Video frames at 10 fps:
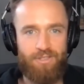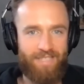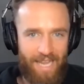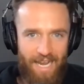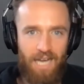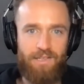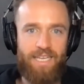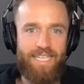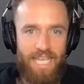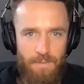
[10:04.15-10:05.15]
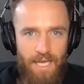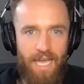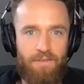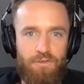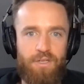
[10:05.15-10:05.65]
So stay dialed in, keep
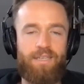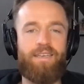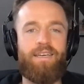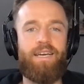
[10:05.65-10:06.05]
getting after it.